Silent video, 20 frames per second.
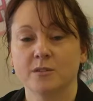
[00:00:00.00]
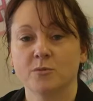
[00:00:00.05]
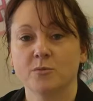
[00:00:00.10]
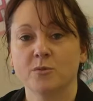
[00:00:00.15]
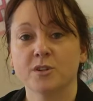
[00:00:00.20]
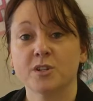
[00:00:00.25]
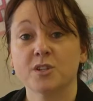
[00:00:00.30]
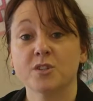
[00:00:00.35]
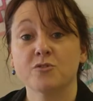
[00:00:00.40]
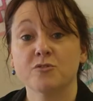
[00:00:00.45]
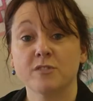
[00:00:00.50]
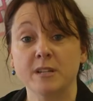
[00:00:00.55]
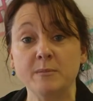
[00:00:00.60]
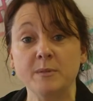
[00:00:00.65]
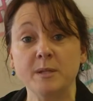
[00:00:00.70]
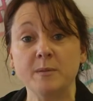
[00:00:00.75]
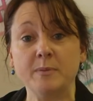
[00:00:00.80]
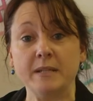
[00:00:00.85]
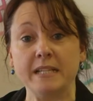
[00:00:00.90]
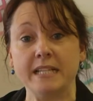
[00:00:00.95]
We're
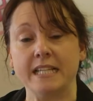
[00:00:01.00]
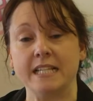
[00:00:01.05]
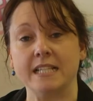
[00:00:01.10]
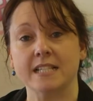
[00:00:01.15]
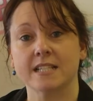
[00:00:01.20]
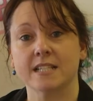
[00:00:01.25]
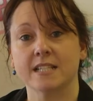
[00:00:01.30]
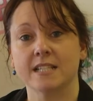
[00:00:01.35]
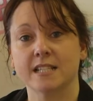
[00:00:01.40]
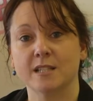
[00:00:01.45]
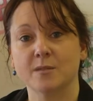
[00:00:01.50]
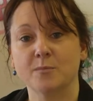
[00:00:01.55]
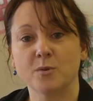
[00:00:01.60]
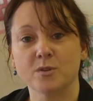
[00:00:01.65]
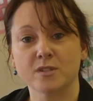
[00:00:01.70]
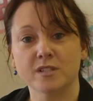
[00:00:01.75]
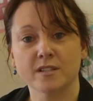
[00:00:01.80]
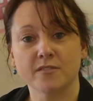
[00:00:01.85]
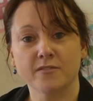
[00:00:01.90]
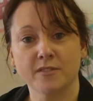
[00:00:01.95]
extremely pleased to see the
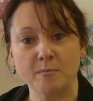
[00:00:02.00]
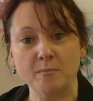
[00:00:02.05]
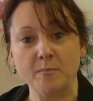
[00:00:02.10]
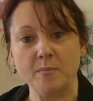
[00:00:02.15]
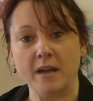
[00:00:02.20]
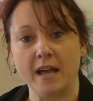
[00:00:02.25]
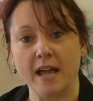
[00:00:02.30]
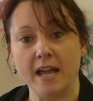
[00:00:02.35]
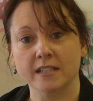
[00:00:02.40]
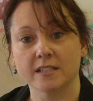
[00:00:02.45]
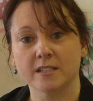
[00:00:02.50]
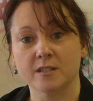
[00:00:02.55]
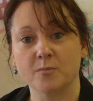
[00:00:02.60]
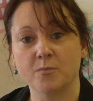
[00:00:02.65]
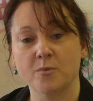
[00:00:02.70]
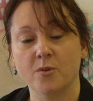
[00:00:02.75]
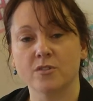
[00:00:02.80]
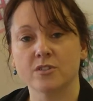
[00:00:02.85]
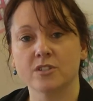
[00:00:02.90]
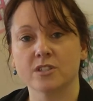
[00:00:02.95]
positive impact the
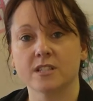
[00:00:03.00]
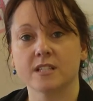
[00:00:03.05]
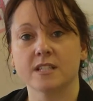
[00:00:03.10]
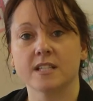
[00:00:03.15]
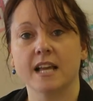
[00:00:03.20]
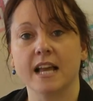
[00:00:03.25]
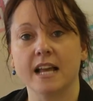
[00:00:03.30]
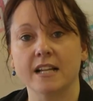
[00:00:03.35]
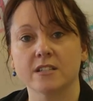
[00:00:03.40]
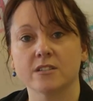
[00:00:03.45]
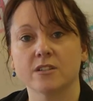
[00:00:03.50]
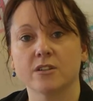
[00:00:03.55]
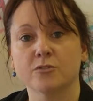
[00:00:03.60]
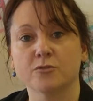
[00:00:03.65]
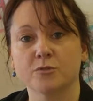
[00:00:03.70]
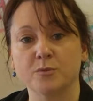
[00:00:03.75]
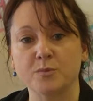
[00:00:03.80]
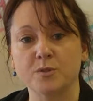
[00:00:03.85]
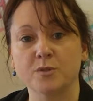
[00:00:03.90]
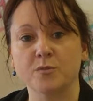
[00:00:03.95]
project has had on our
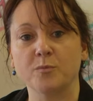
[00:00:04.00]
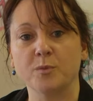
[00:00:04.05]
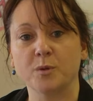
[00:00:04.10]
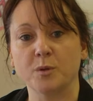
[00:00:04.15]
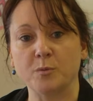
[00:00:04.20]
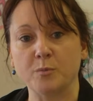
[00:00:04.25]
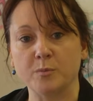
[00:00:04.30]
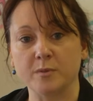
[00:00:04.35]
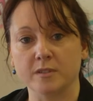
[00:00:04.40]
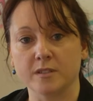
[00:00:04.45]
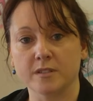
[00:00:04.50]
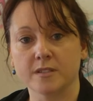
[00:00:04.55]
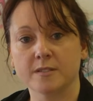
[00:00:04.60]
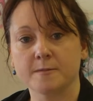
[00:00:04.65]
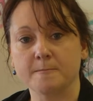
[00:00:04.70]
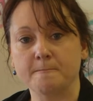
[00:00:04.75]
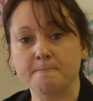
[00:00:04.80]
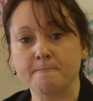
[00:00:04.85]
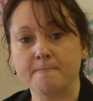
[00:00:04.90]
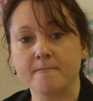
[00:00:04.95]
groups of
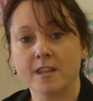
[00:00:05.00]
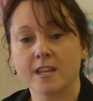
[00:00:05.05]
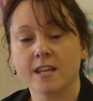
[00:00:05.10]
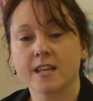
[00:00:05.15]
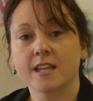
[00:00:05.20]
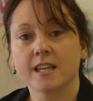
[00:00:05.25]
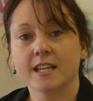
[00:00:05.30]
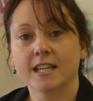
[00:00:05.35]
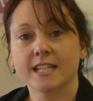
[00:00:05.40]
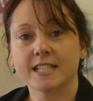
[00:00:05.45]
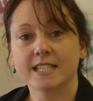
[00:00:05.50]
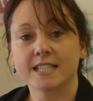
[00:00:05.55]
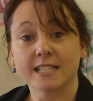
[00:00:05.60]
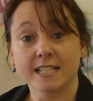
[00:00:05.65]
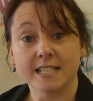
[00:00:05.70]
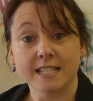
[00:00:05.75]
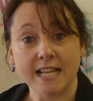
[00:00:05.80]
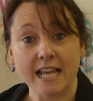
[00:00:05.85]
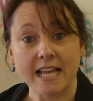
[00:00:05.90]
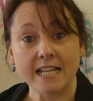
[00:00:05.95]
pupils. Its
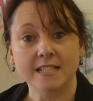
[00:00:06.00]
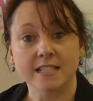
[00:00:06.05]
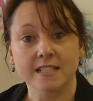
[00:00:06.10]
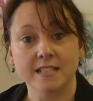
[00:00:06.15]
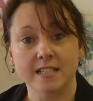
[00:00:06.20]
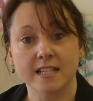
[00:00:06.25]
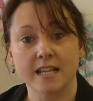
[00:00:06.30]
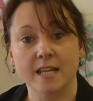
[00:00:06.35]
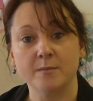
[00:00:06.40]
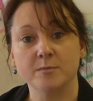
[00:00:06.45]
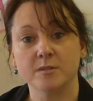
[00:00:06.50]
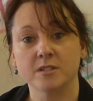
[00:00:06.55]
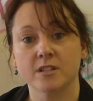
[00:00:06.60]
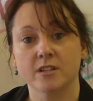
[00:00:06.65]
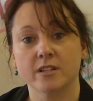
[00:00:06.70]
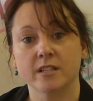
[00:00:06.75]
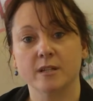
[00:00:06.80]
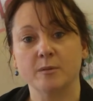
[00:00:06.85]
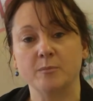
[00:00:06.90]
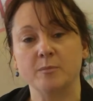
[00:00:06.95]
success has enabled
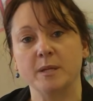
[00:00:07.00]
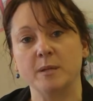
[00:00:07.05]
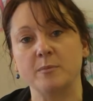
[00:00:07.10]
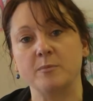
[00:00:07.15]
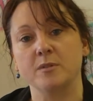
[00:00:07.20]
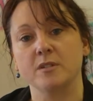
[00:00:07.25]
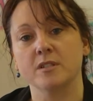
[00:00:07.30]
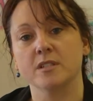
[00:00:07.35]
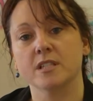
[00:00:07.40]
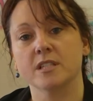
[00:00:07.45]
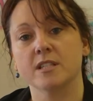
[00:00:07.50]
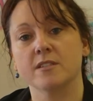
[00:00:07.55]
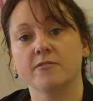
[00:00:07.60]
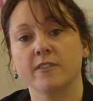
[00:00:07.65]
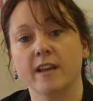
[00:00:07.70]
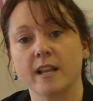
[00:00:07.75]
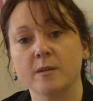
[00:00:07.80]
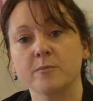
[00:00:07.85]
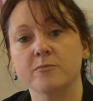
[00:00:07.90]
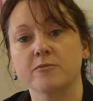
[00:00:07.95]
our young people to
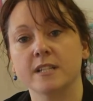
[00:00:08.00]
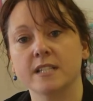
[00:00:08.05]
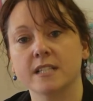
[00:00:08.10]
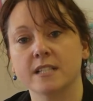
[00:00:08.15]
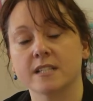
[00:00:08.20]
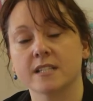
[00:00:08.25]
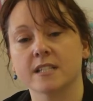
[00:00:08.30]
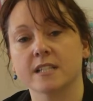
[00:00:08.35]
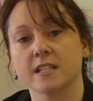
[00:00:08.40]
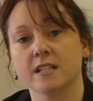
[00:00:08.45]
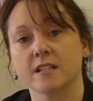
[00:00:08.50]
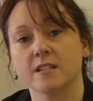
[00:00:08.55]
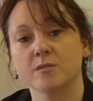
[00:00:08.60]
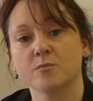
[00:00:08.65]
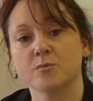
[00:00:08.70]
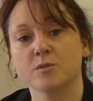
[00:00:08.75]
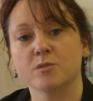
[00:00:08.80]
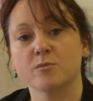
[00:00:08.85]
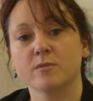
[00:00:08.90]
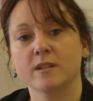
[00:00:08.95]
develop reading
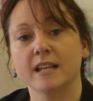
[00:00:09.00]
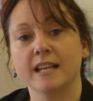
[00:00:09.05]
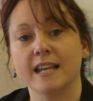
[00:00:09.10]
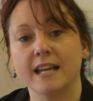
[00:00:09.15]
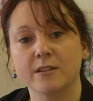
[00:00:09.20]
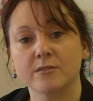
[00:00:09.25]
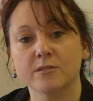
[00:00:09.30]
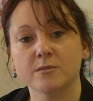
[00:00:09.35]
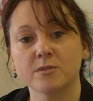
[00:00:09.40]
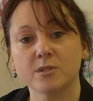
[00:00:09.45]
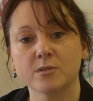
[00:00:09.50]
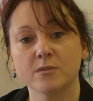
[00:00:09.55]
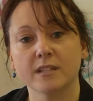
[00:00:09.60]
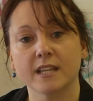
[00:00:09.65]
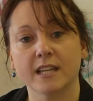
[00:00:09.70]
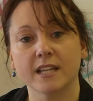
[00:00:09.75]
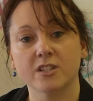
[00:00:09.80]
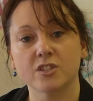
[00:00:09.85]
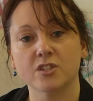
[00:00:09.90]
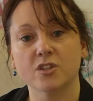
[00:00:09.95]
skills which will allow them to
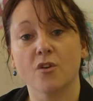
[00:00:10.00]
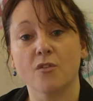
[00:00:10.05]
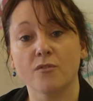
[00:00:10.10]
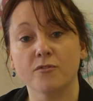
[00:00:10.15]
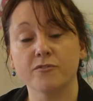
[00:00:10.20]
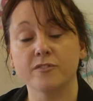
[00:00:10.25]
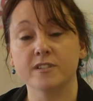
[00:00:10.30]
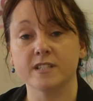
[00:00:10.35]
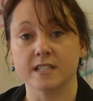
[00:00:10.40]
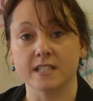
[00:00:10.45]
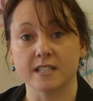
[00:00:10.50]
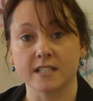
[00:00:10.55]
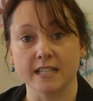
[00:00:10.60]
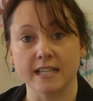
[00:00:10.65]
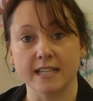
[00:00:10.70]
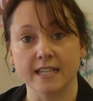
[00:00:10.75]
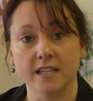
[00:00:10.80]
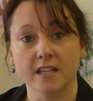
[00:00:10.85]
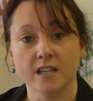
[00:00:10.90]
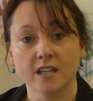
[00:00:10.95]
engage
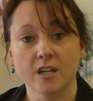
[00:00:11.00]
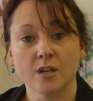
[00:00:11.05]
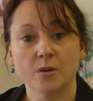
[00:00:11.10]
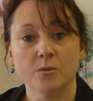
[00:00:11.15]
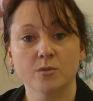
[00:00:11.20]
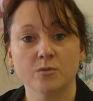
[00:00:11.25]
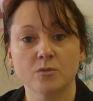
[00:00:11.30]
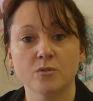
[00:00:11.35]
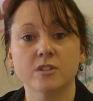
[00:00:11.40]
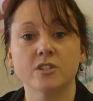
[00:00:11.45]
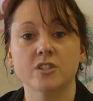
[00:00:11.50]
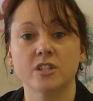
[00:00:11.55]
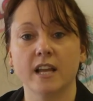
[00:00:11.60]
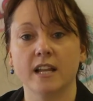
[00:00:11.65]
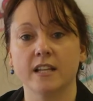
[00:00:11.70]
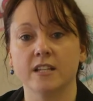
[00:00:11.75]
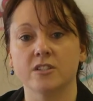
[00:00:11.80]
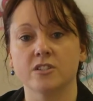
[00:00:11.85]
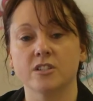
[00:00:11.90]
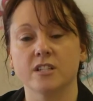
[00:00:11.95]
confidently with all the
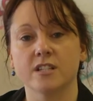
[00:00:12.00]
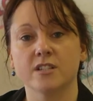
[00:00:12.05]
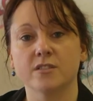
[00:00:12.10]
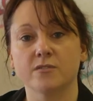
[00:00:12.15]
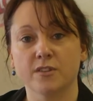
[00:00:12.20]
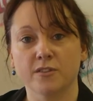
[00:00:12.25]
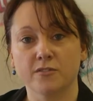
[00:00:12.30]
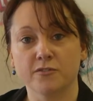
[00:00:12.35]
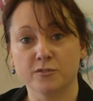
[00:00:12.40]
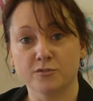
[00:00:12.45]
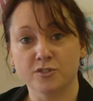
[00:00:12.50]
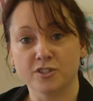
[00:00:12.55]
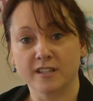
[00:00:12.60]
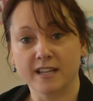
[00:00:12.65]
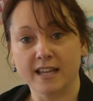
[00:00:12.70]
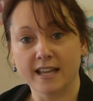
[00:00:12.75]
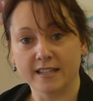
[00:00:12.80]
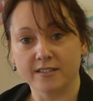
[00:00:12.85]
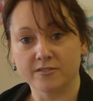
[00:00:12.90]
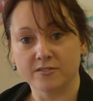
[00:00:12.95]
challenges of their future
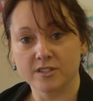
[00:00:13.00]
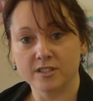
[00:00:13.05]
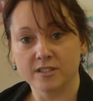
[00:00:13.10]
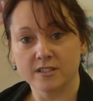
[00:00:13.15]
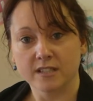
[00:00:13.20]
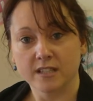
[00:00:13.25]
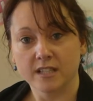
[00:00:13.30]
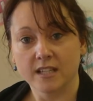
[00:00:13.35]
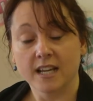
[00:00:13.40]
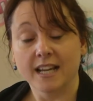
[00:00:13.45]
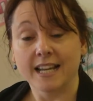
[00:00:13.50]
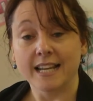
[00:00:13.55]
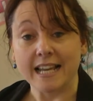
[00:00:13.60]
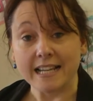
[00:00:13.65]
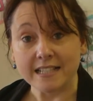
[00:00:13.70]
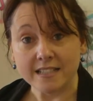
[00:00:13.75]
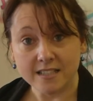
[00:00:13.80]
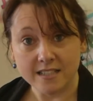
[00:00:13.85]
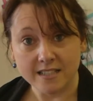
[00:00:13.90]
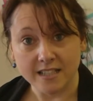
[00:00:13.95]
lives. And
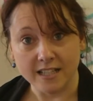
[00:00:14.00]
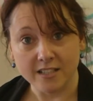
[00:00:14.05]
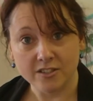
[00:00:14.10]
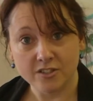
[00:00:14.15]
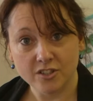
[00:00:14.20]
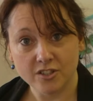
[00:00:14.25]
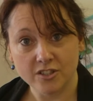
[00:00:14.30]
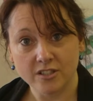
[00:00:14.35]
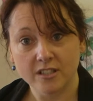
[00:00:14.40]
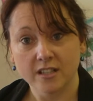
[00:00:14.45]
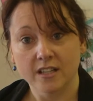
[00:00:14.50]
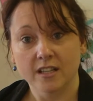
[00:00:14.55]
as such,